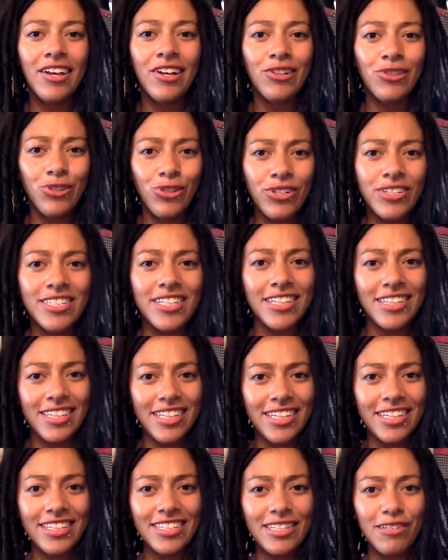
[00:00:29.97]
looks and
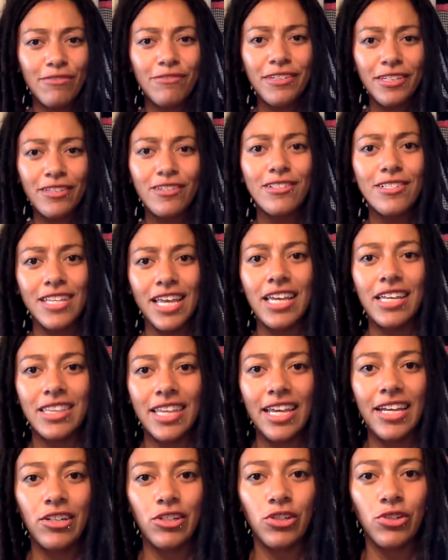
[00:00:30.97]
thinks and feels like
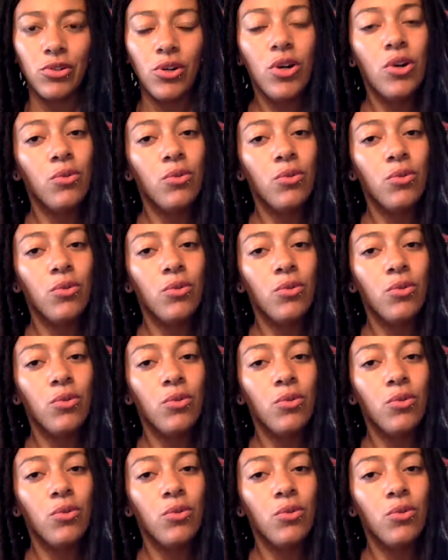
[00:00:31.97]
they do,